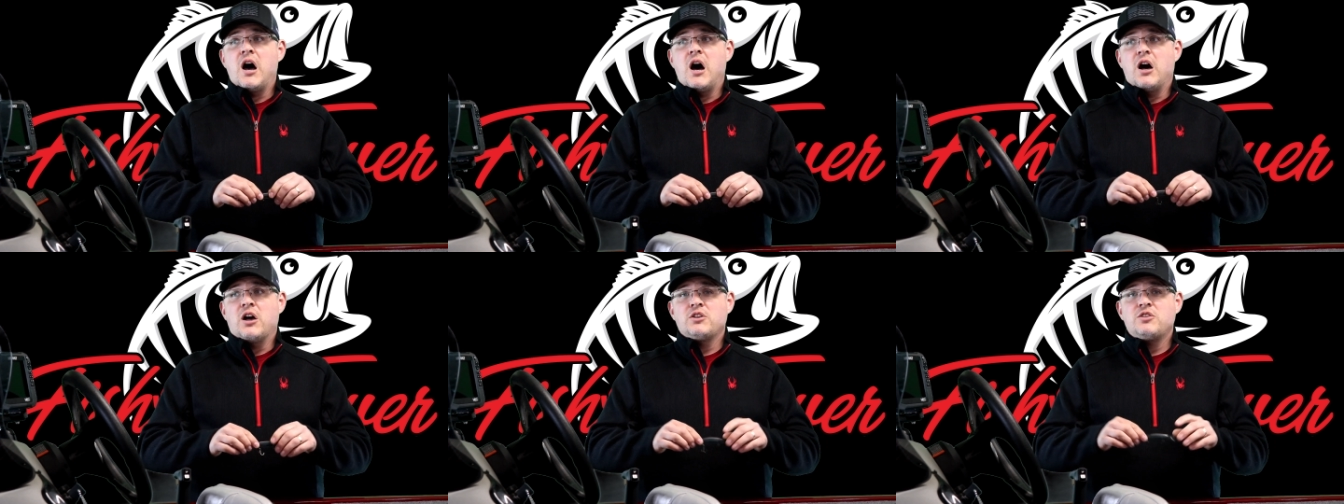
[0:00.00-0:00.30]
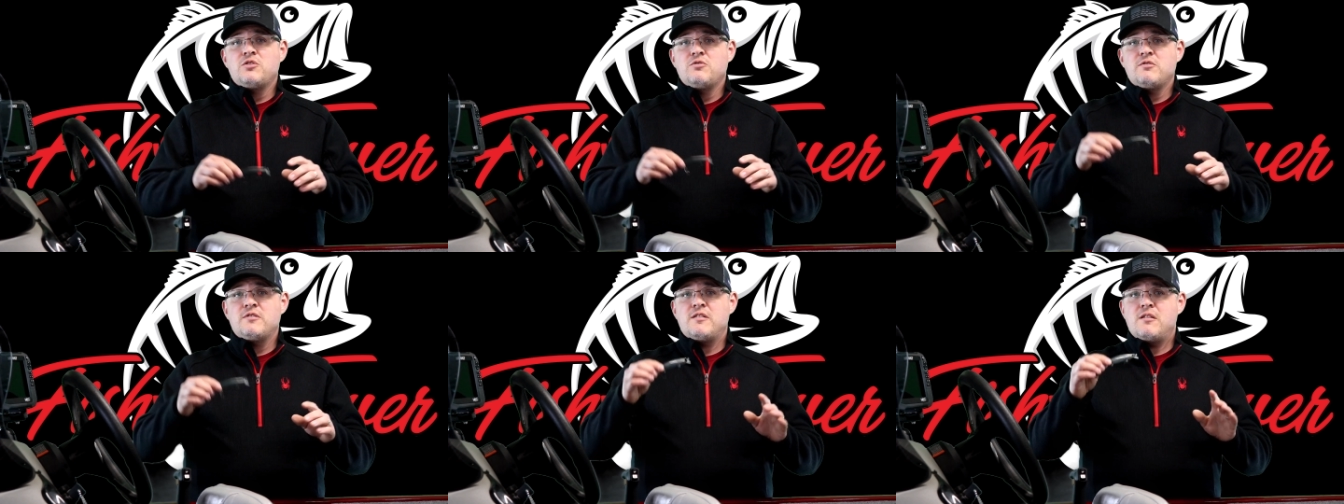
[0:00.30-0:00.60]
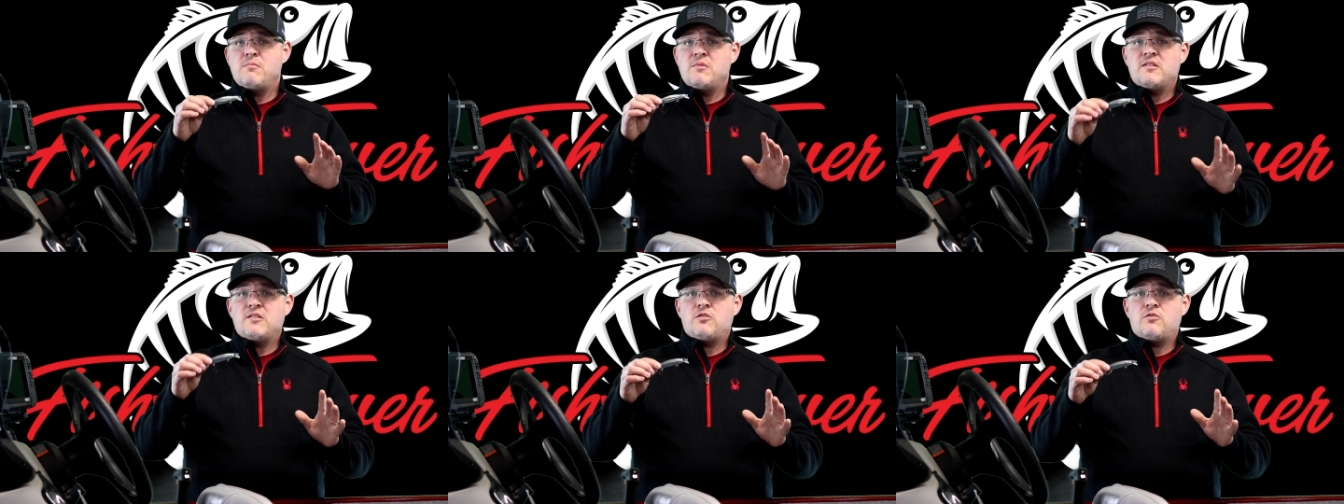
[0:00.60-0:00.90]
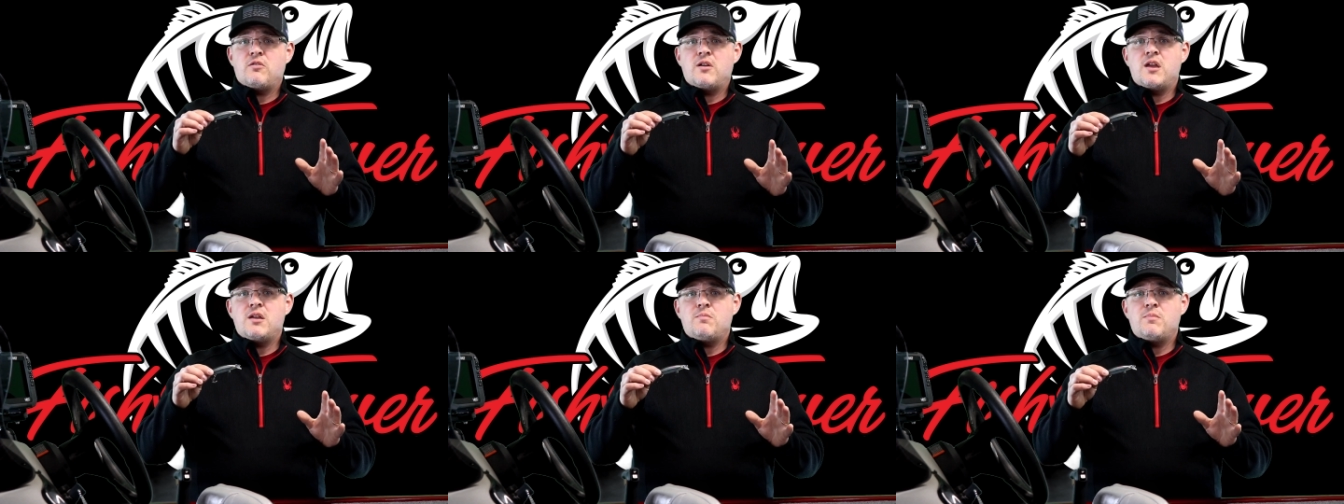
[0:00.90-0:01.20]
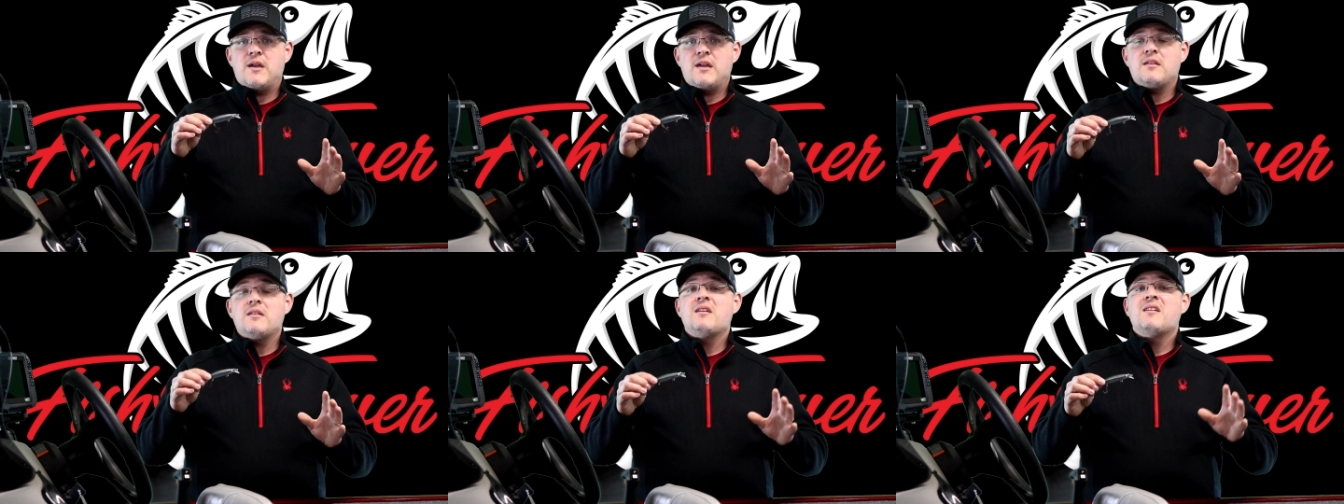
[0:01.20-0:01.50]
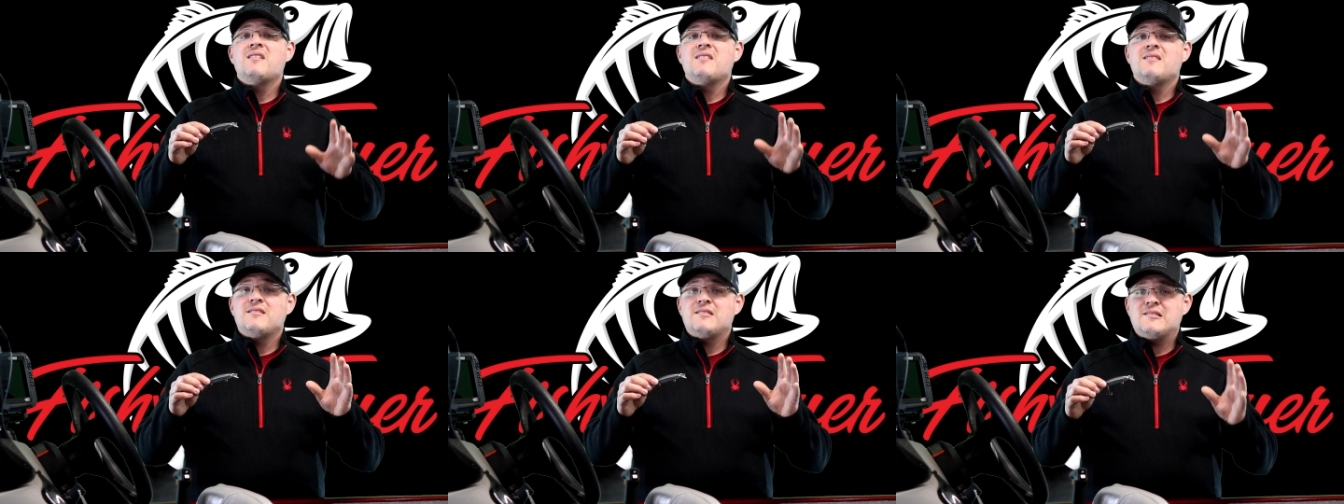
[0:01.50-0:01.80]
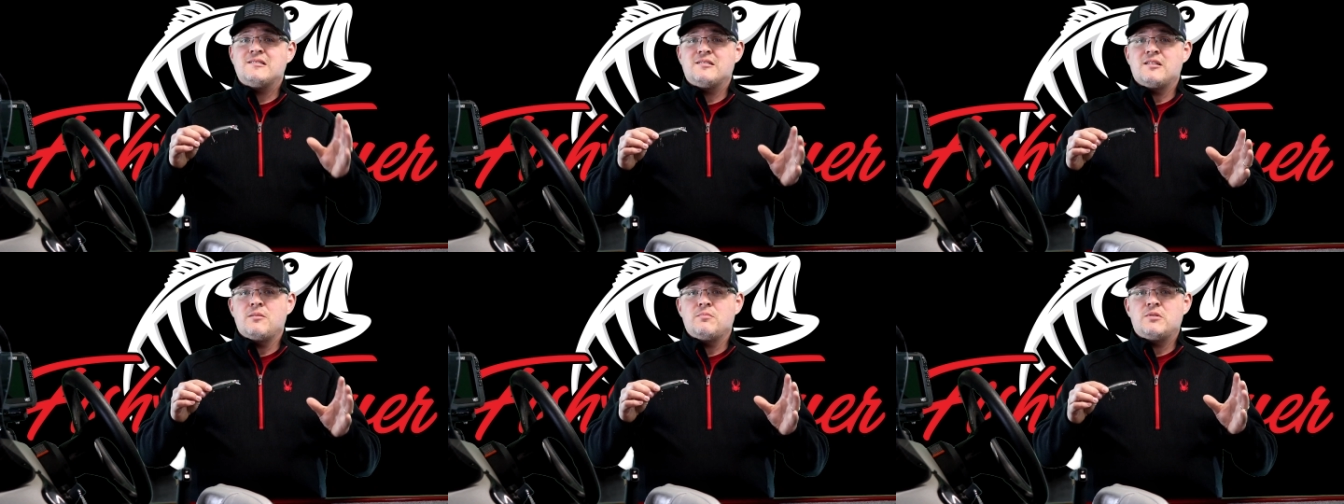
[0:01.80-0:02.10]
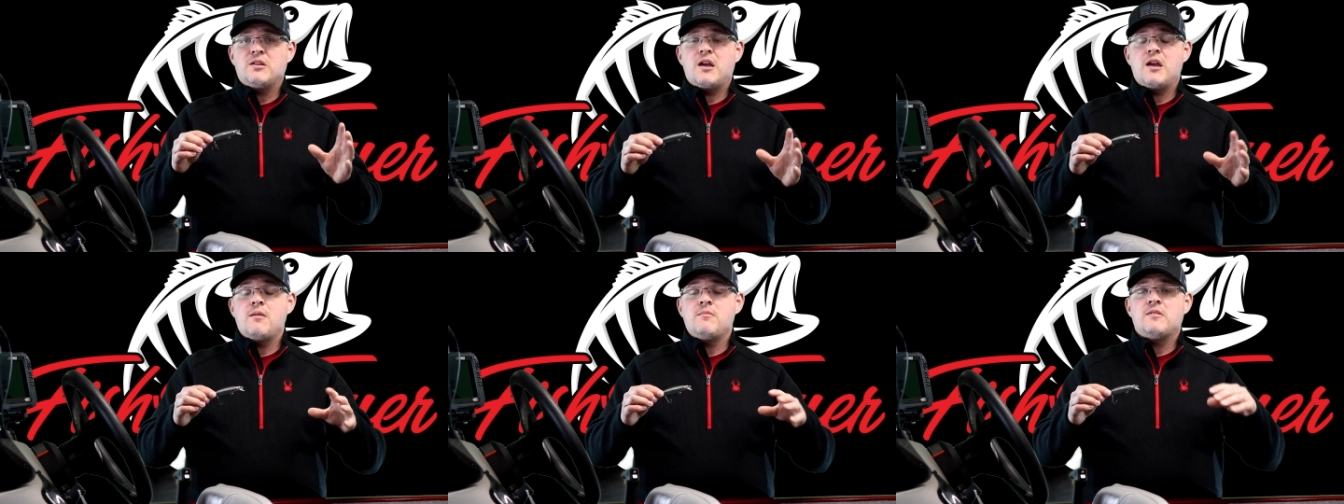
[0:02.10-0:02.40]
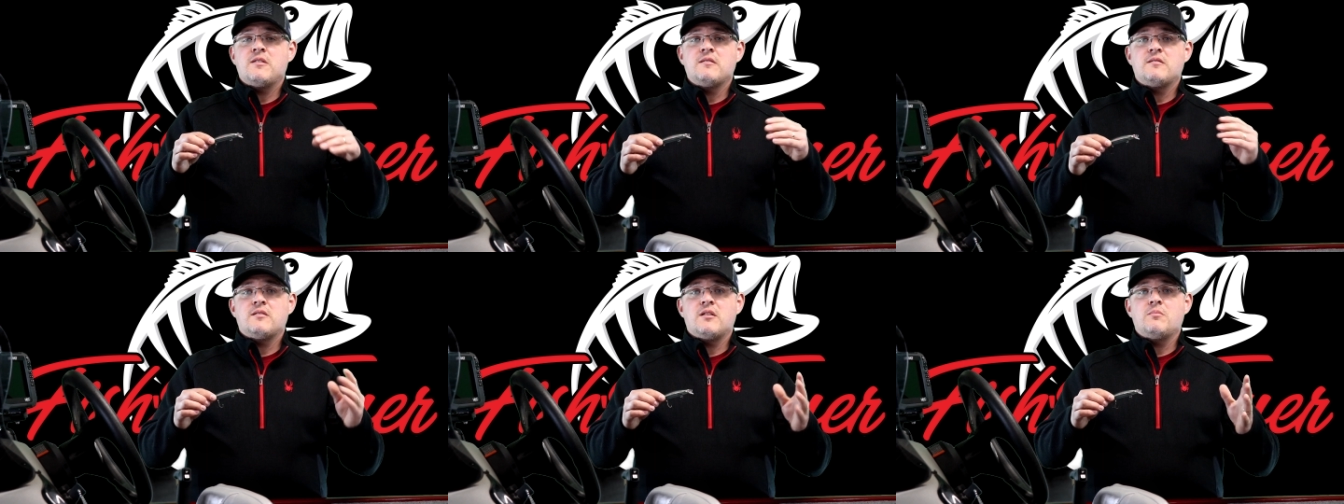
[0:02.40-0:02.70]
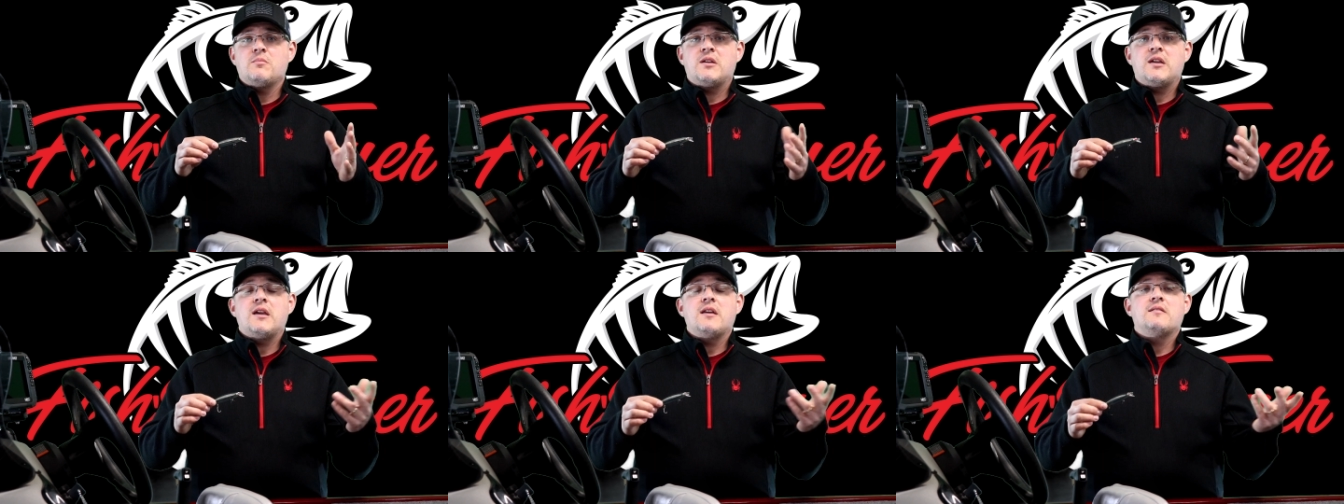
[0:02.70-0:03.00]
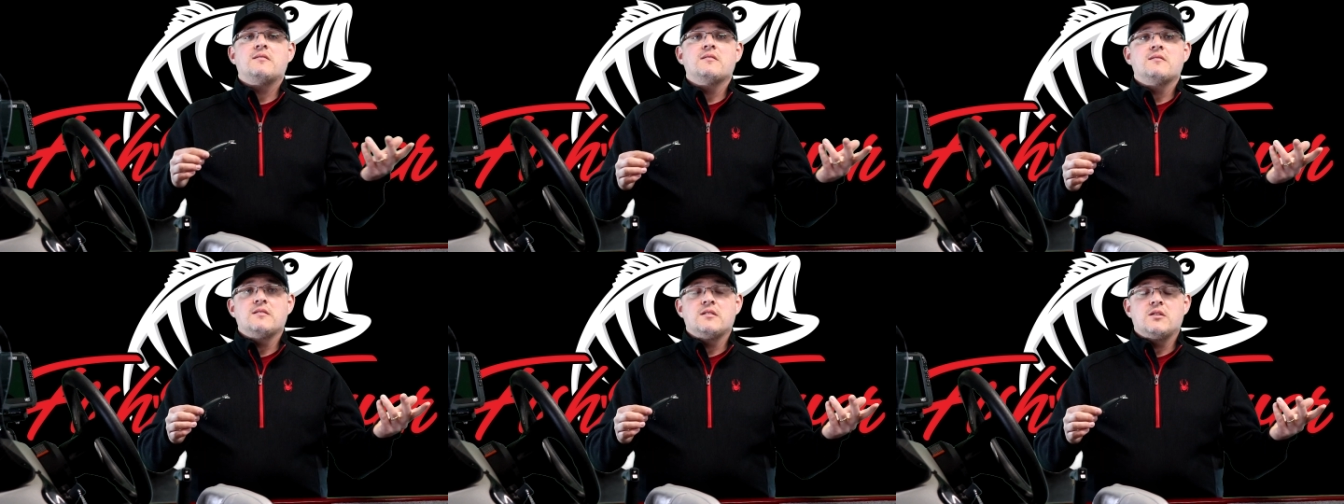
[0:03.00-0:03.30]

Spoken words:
I'll use them as a crankbait sometimes in some cases,